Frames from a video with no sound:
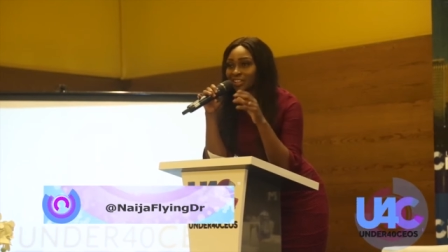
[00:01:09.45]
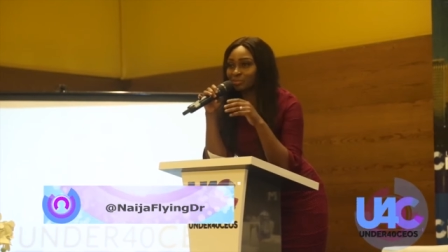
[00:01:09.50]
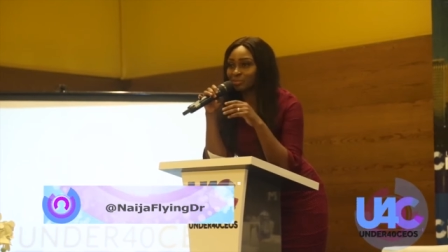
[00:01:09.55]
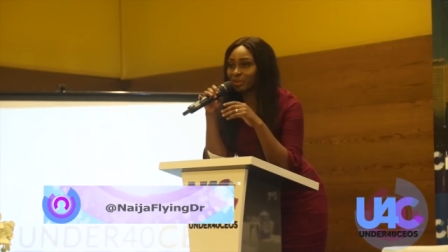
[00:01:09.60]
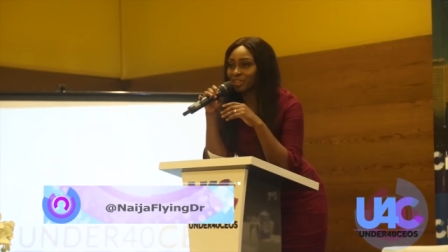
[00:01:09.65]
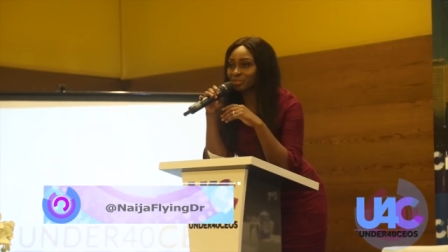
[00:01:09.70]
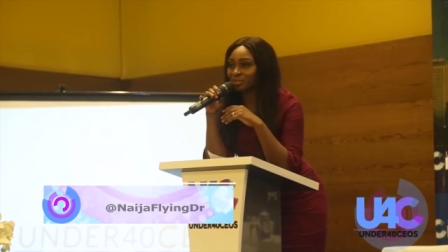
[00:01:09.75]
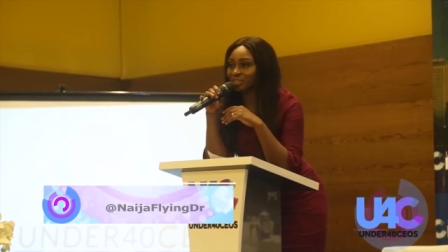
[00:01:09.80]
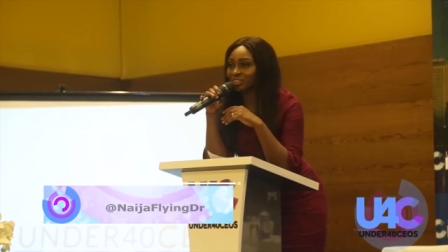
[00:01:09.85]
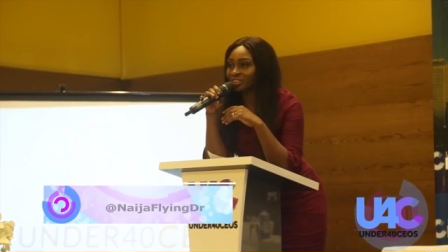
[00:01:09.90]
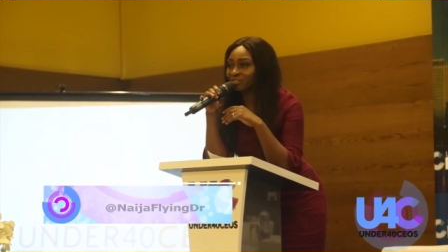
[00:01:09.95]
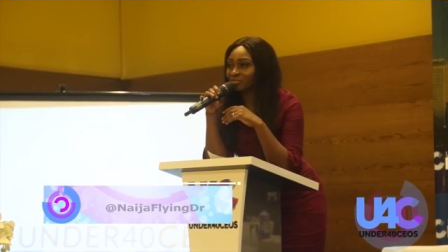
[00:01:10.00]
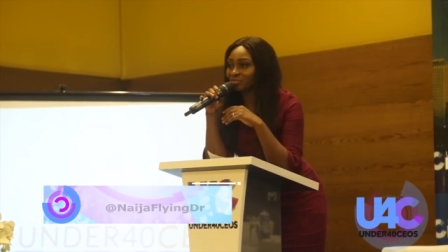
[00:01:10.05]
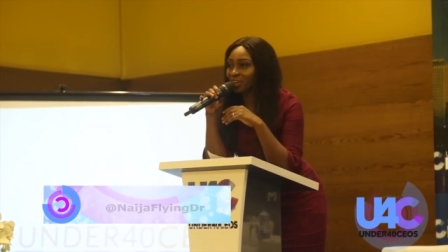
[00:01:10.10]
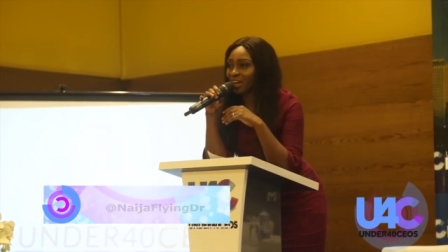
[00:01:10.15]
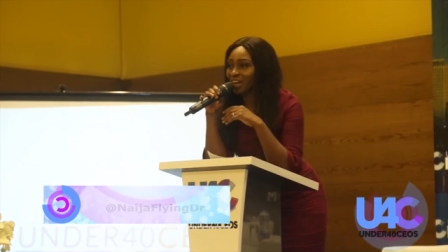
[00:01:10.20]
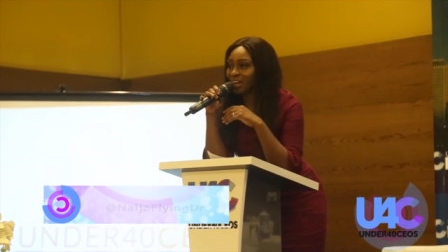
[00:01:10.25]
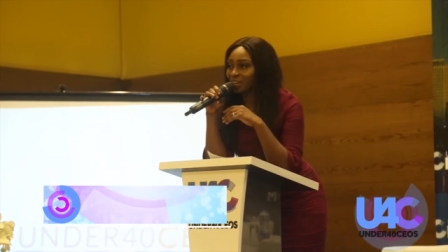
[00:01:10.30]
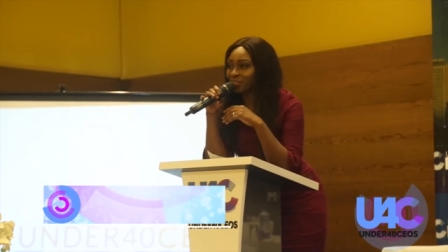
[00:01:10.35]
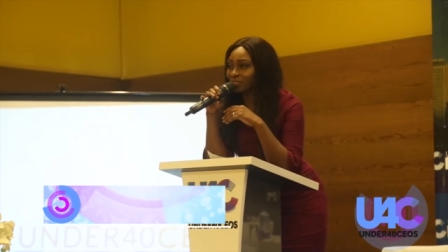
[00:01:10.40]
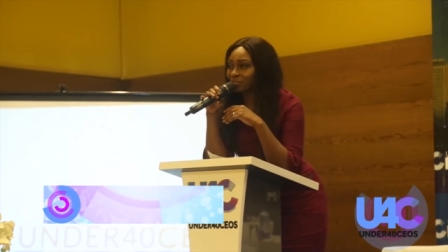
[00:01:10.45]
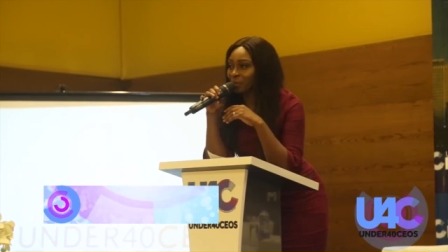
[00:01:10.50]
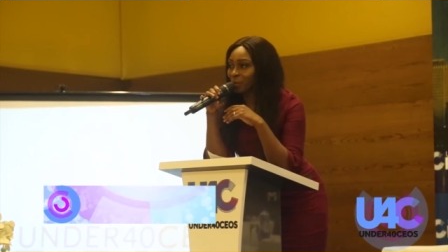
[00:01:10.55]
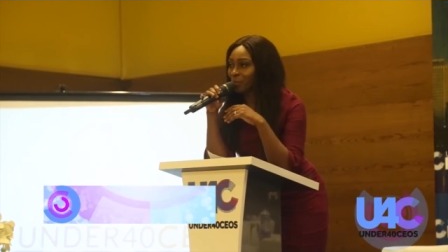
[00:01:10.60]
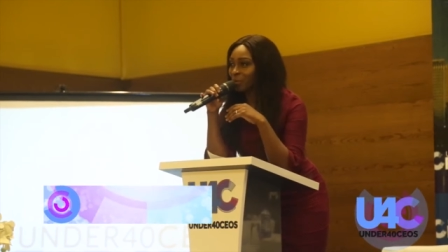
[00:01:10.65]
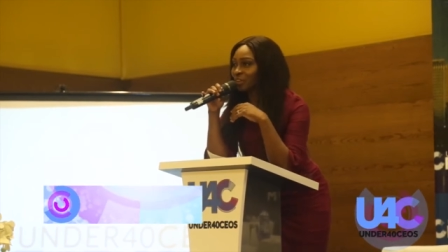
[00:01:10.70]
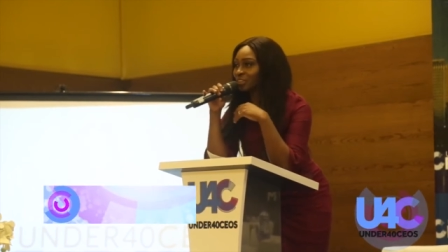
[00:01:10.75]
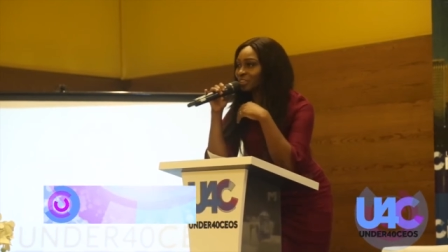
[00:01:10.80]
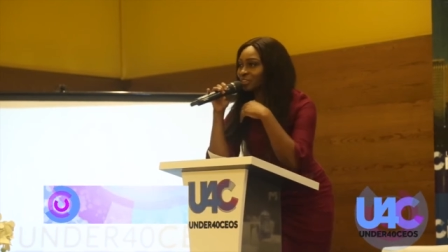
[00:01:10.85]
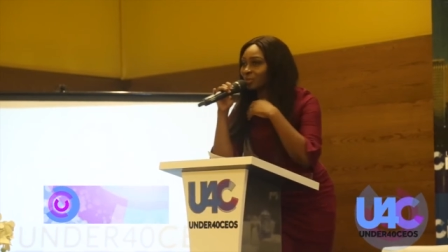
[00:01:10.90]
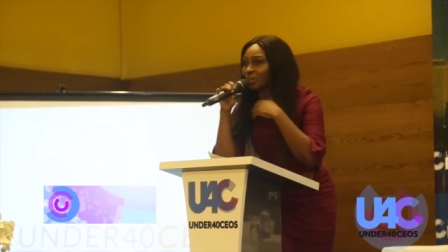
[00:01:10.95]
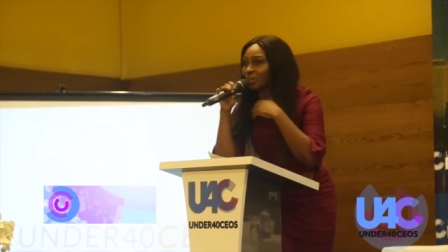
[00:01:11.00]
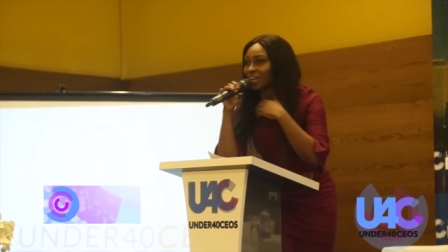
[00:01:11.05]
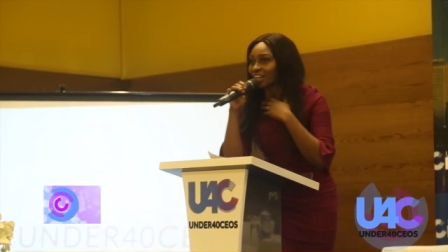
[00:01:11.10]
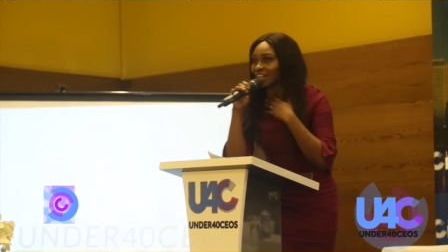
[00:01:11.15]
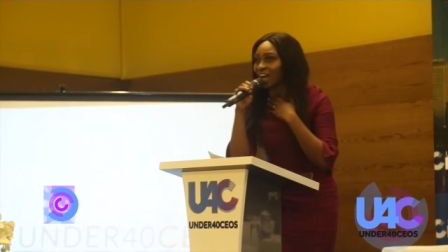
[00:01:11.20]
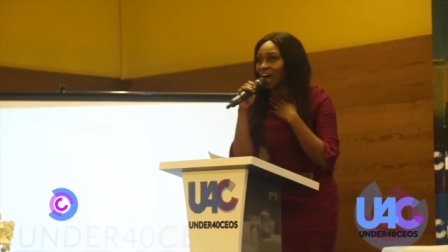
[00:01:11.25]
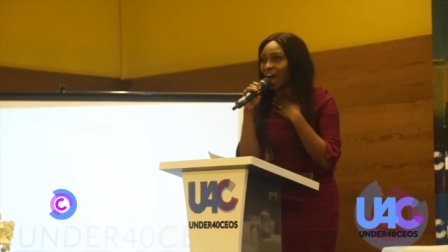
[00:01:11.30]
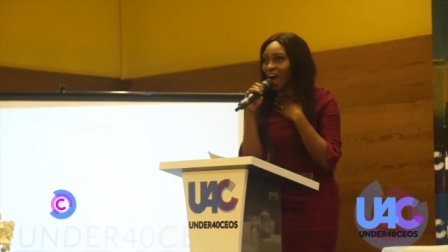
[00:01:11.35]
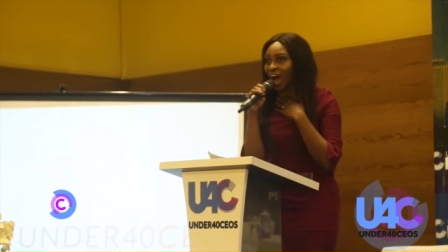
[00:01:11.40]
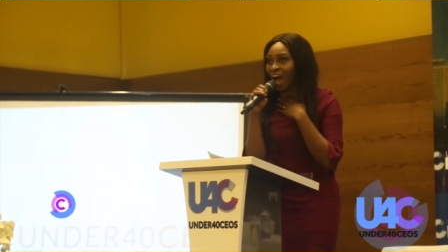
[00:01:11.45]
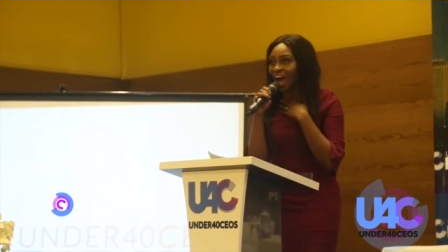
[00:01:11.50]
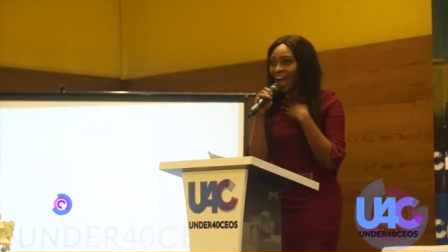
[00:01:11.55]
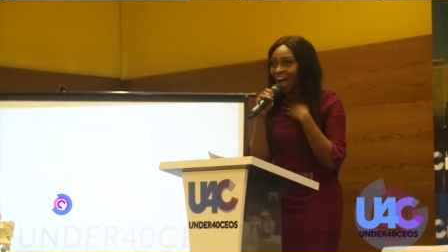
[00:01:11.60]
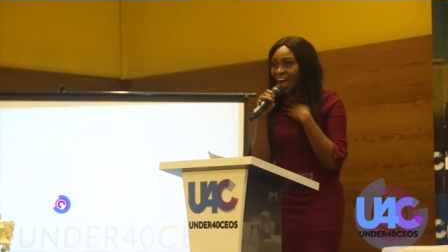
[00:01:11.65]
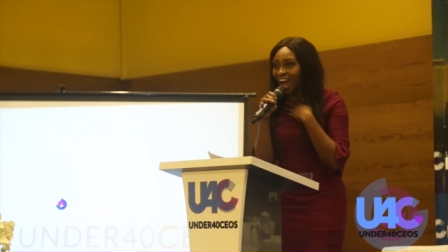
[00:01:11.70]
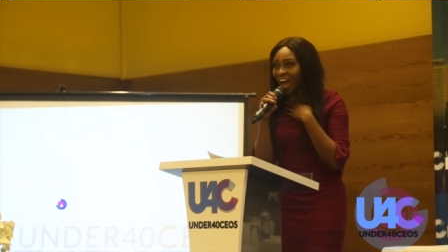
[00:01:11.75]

by 25, my parents were like, ah,